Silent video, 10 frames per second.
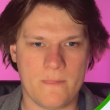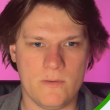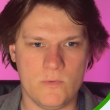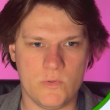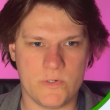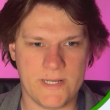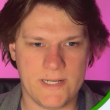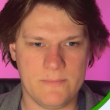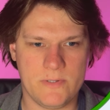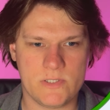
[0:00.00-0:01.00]
you do your
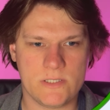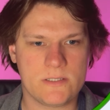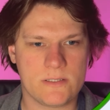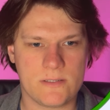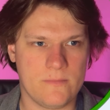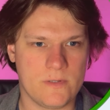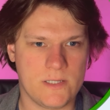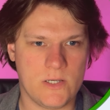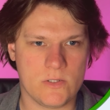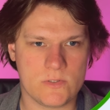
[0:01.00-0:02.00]
daily budget, you
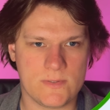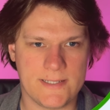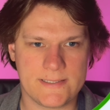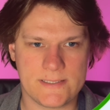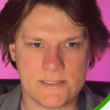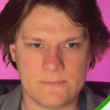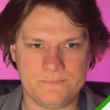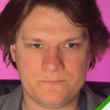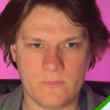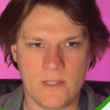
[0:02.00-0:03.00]
click on to next.
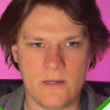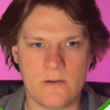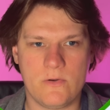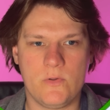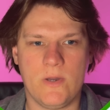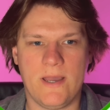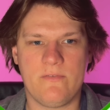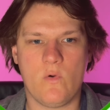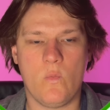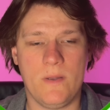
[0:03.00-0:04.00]
Here you have
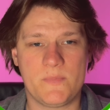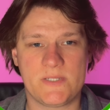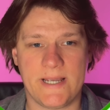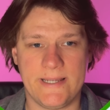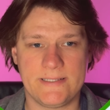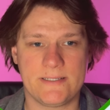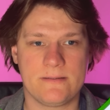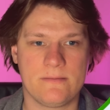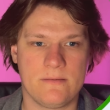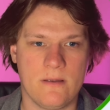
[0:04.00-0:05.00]
website.
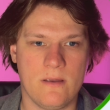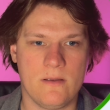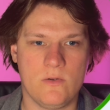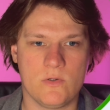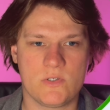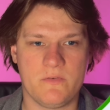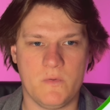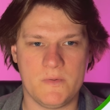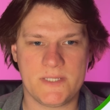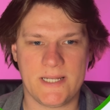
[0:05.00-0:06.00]
You also have a
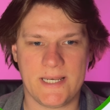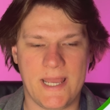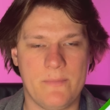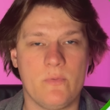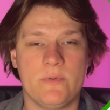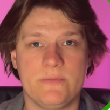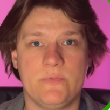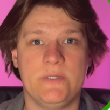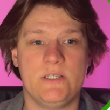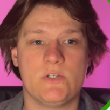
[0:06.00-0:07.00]
website and app.
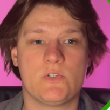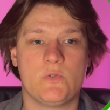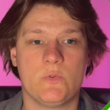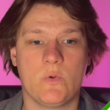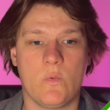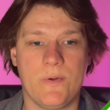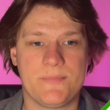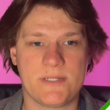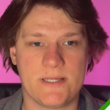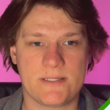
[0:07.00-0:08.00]
We just do
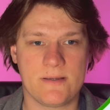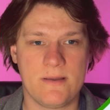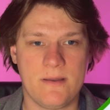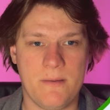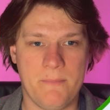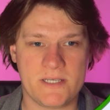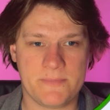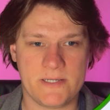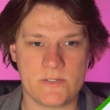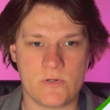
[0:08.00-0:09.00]
website.
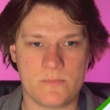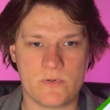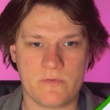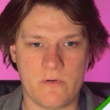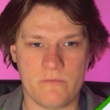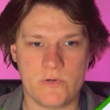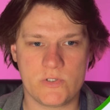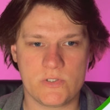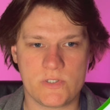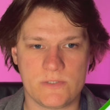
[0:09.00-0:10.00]
Maximize the number of
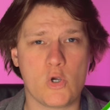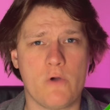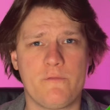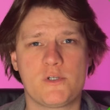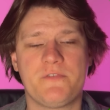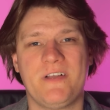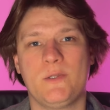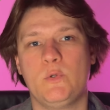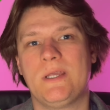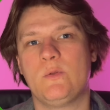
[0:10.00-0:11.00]
conversions. Conversion value,
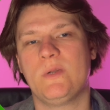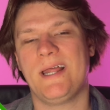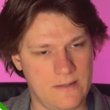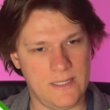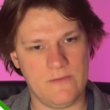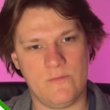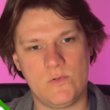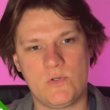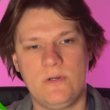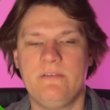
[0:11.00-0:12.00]
you can do that in the
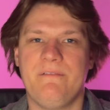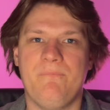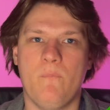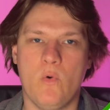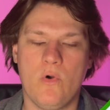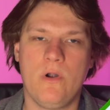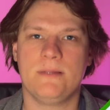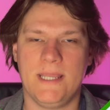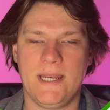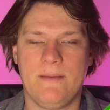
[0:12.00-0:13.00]
future if you have more
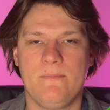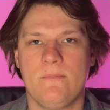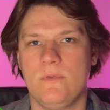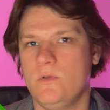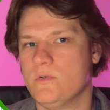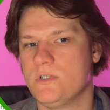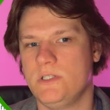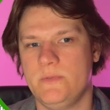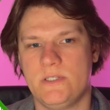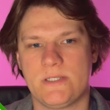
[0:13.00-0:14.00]
data. Usually
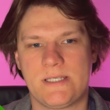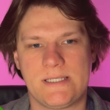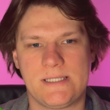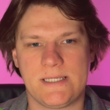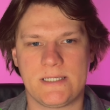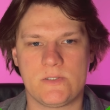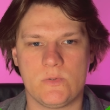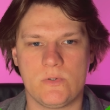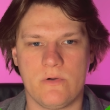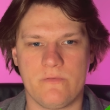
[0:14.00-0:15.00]
we just stick
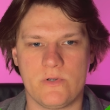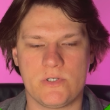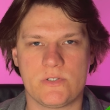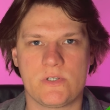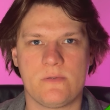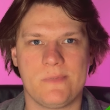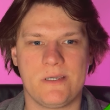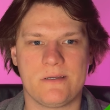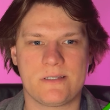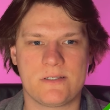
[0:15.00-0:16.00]
to conversions
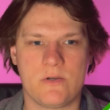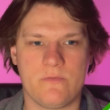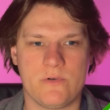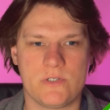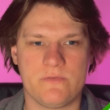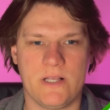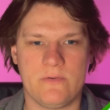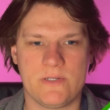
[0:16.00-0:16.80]
because the conversion value is